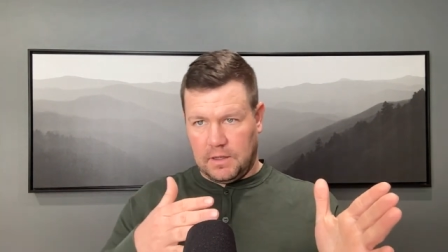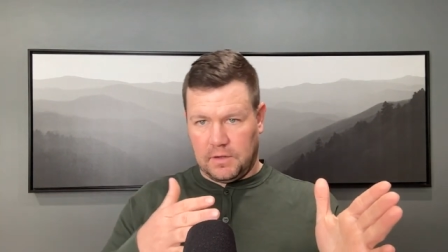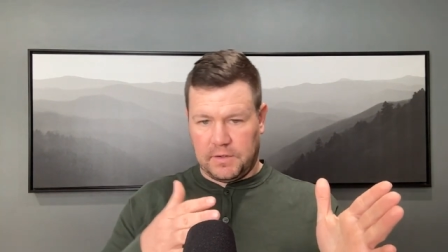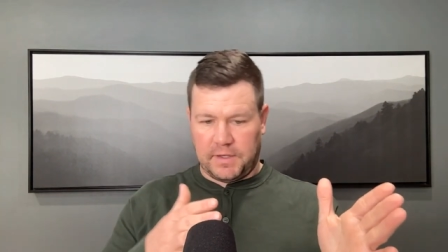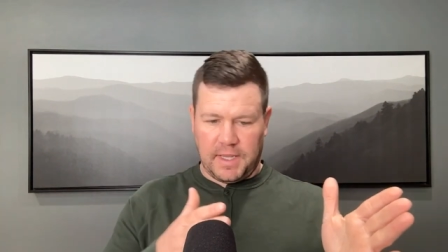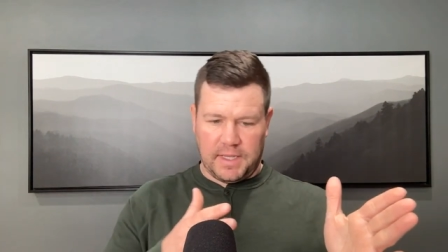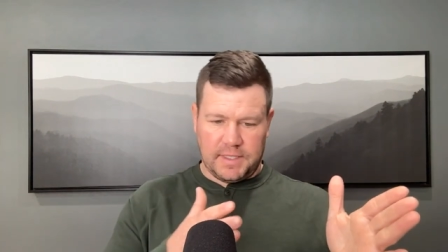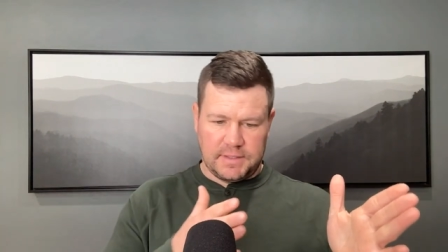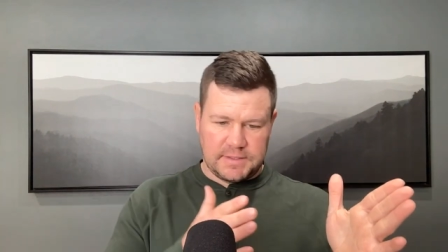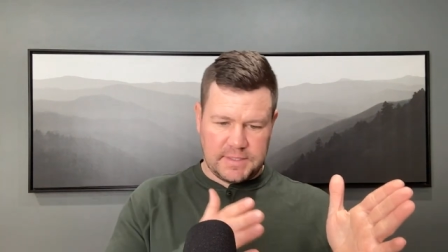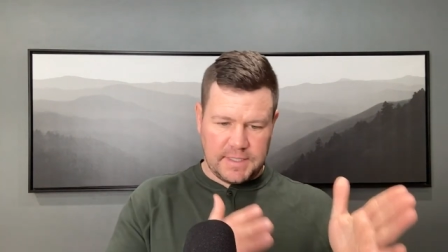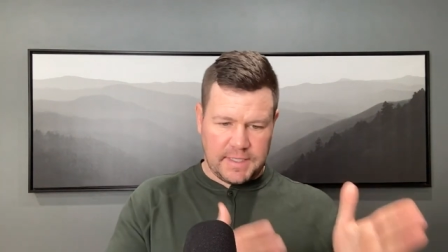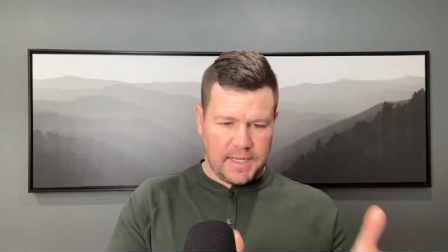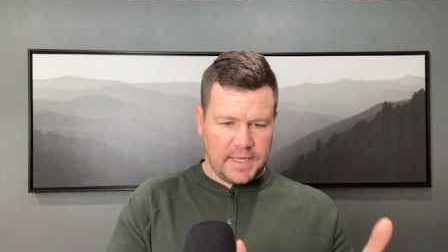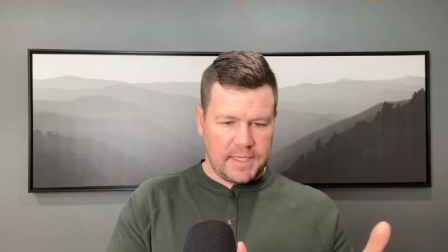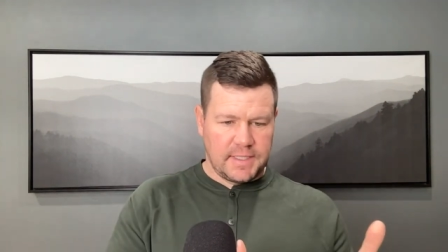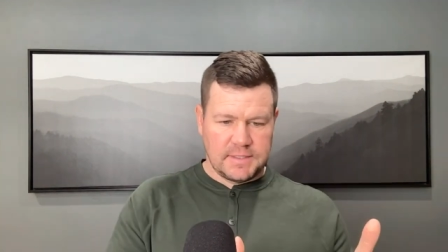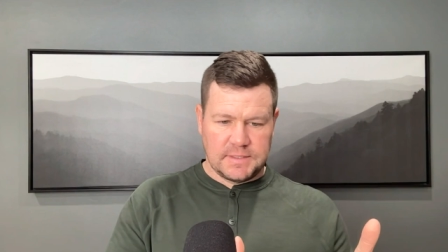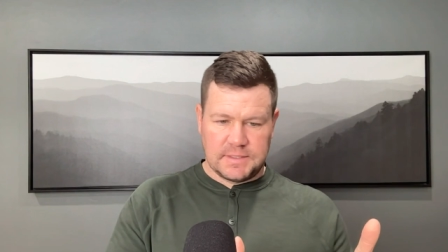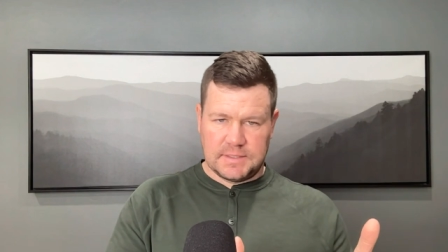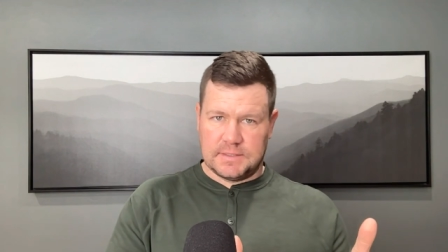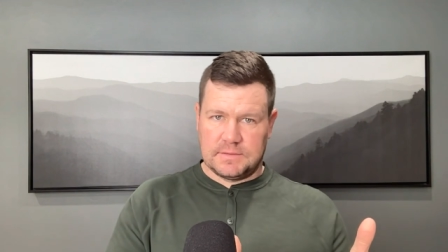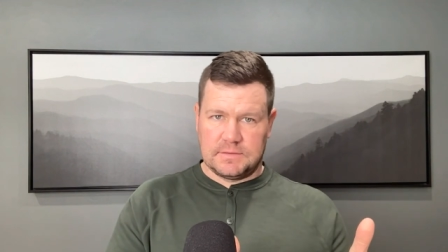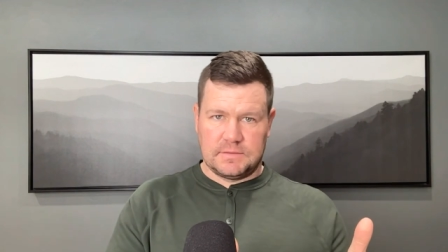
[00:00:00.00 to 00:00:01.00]
okay,
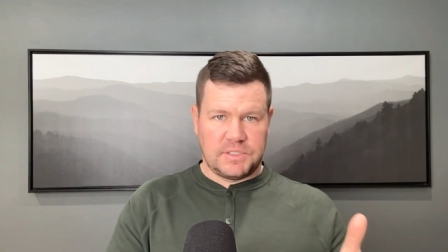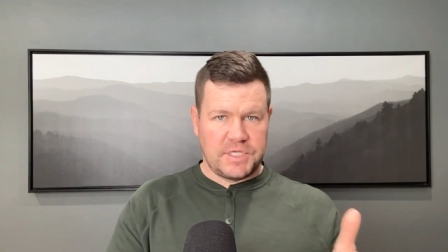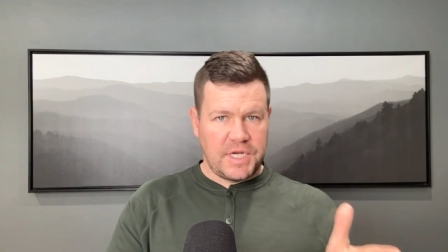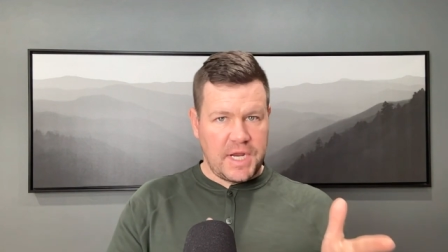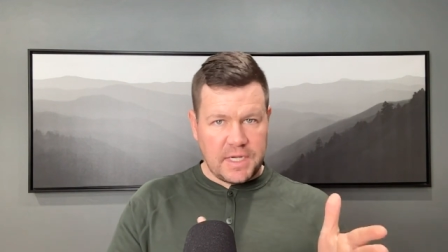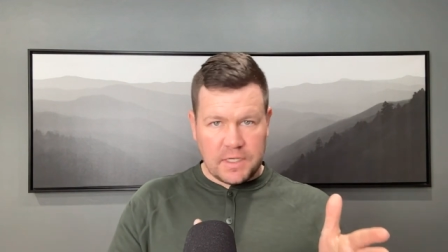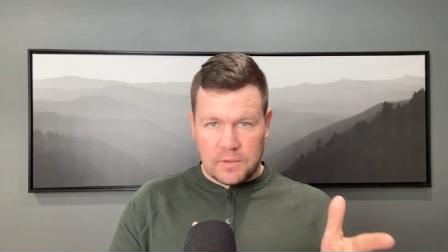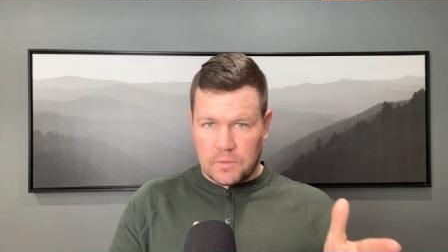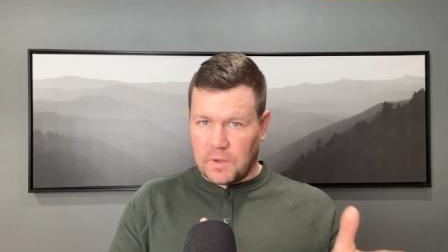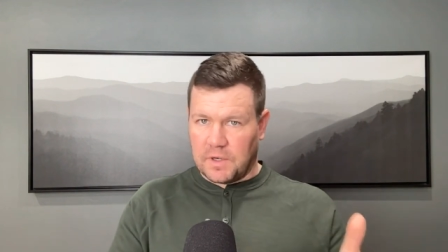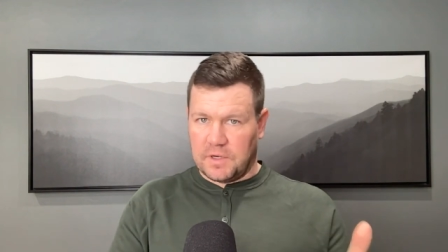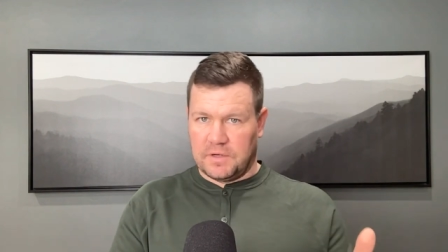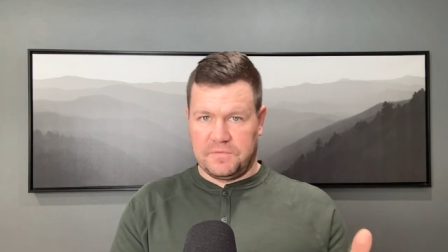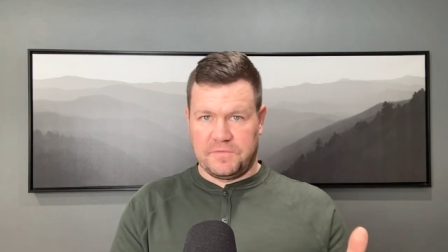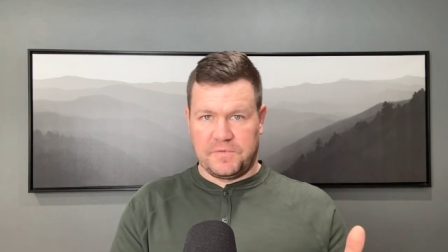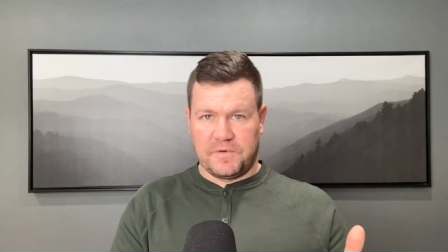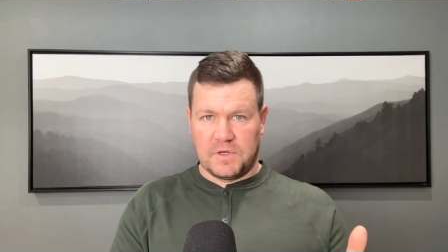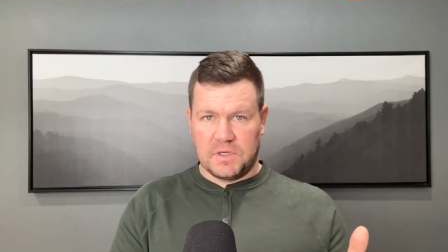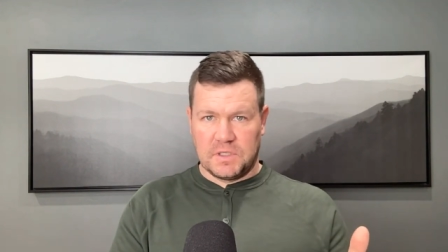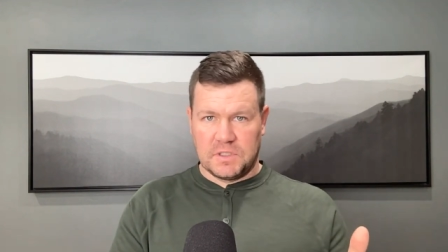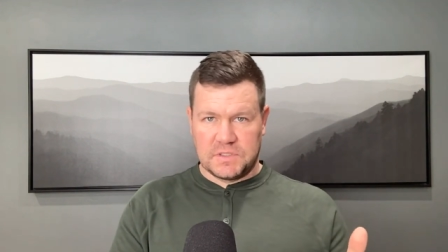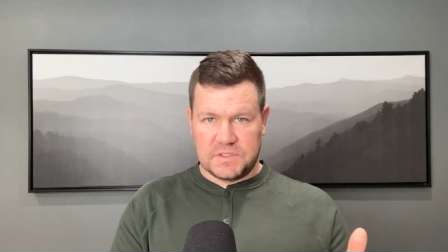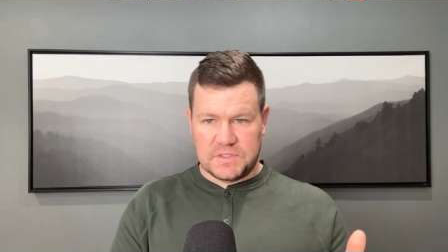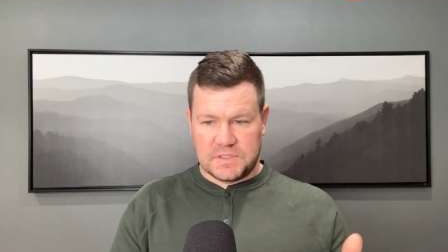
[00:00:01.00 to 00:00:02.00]
today's January
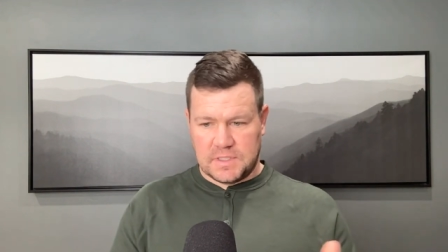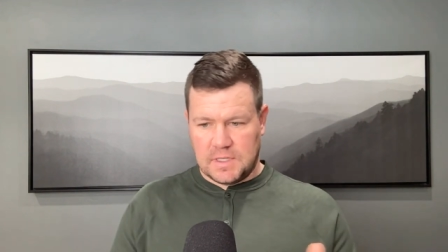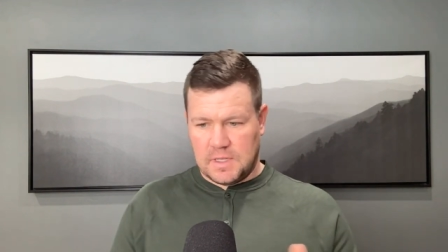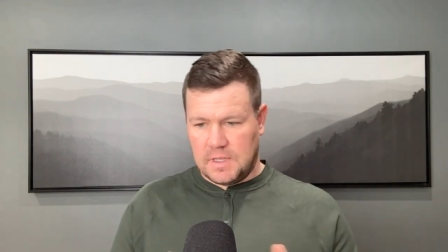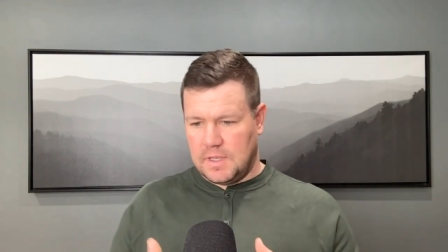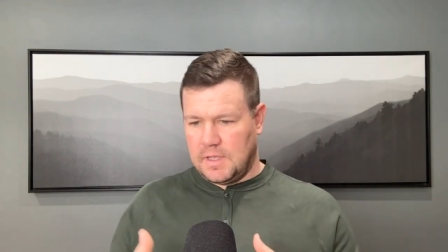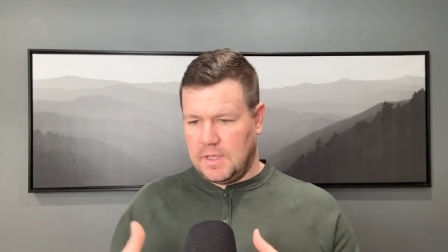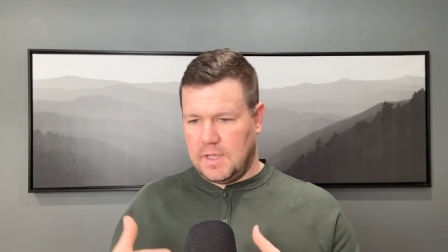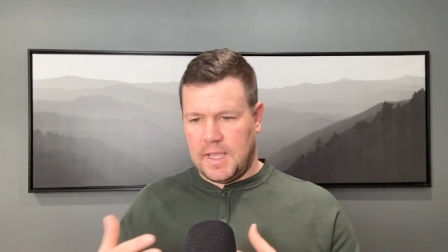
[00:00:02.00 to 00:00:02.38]
1st,